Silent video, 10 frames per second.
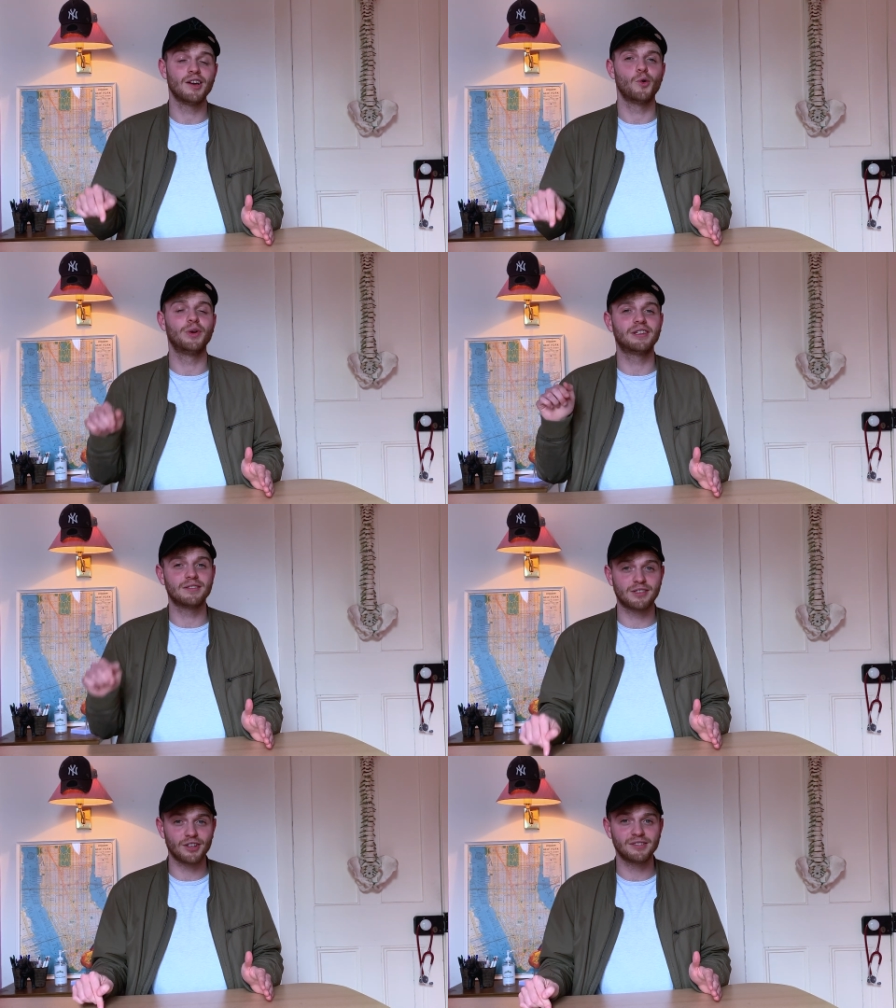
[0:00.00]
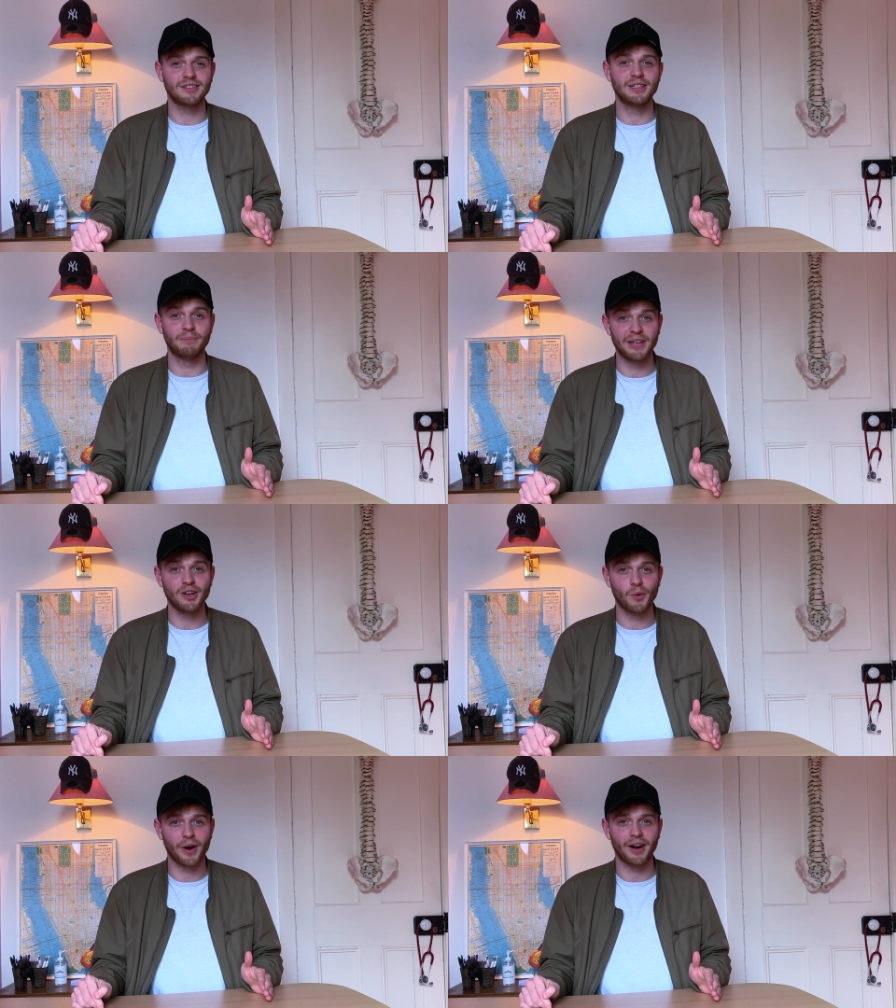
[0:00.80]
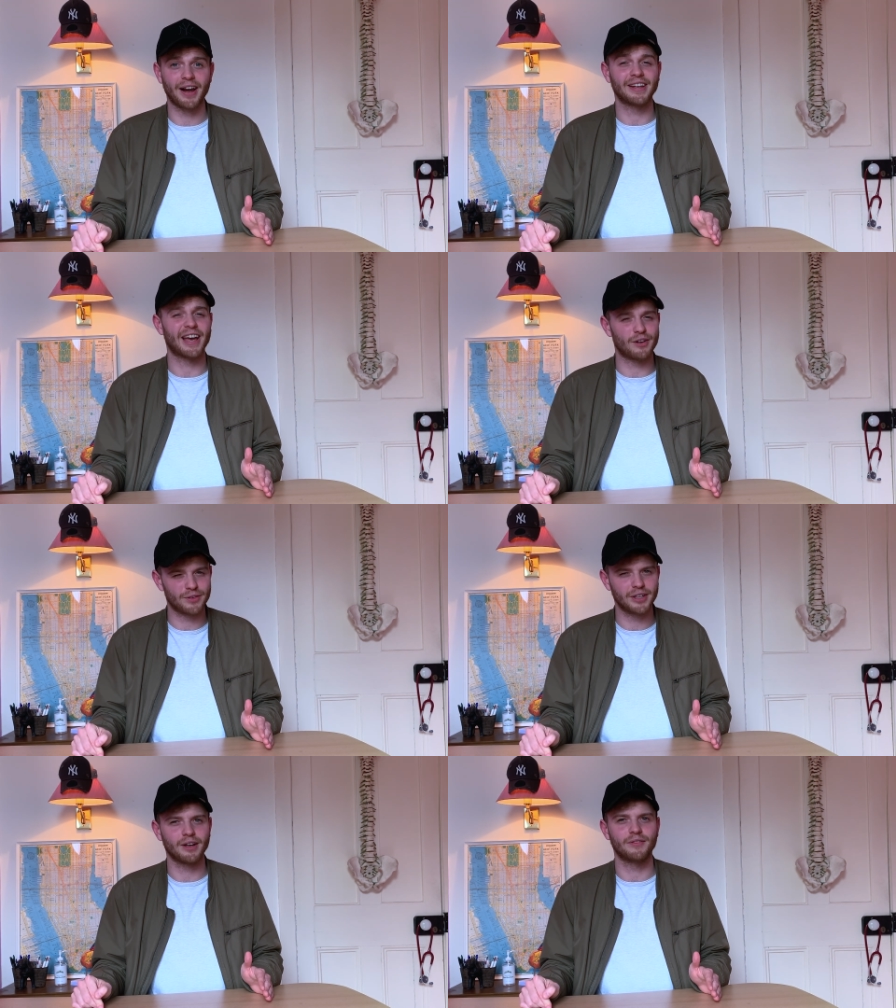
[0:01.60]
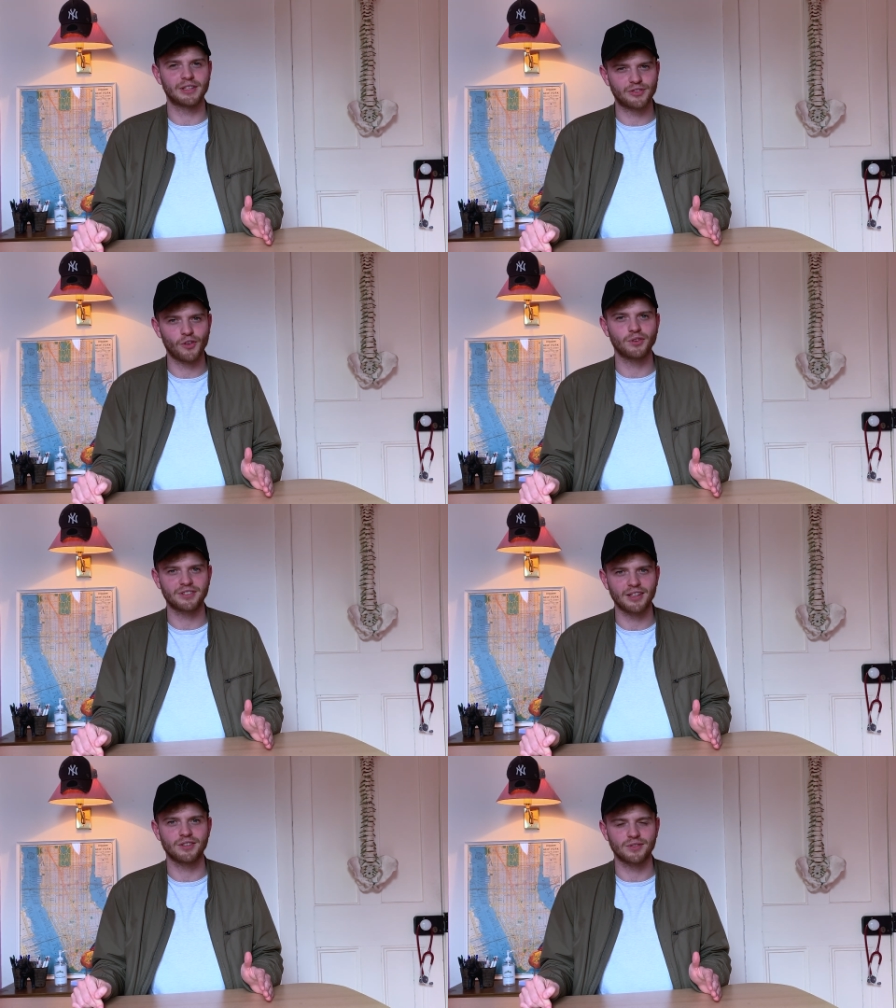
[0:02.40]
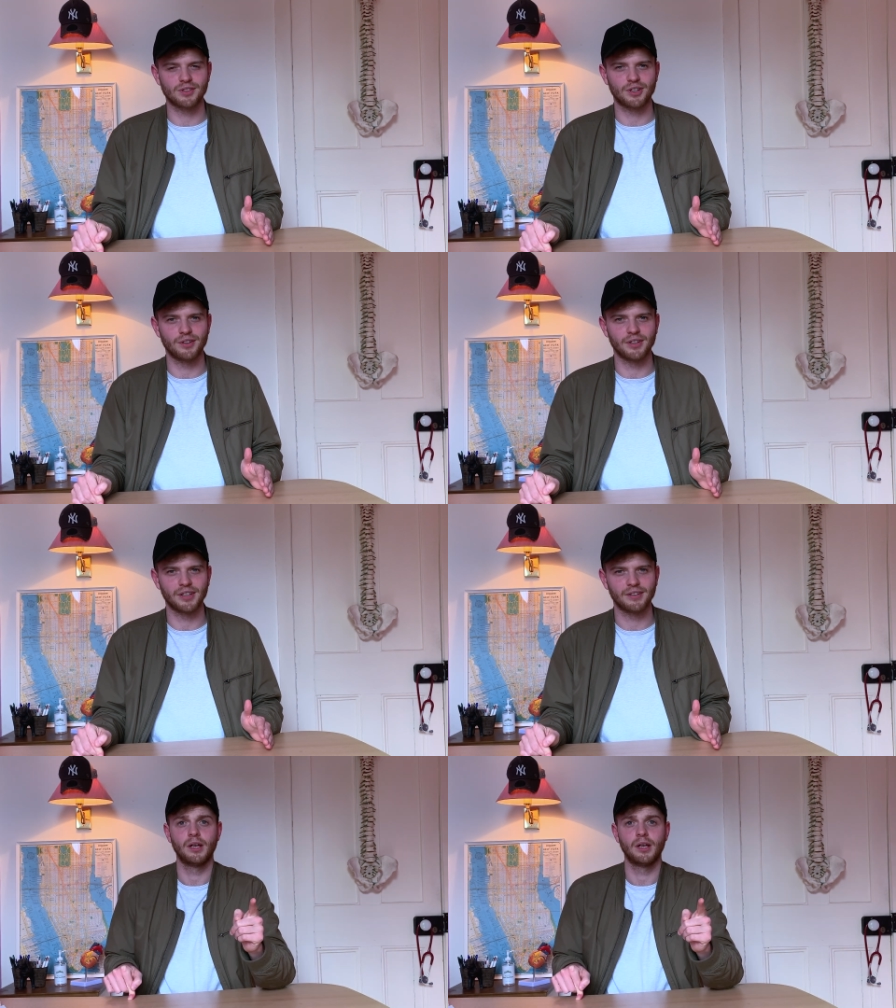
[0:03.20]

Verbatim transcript: we can certainly be aware and get rid of this false sense of security.